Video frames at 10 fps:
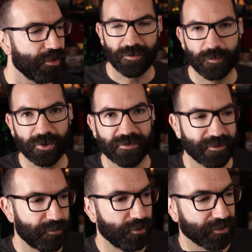It's pretty
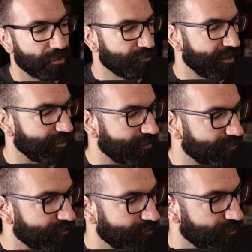simple. It goes like
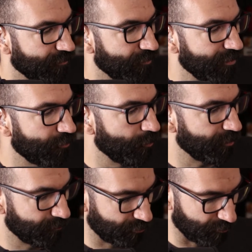this. So let's
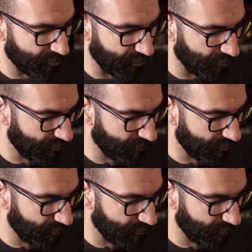open Premiere.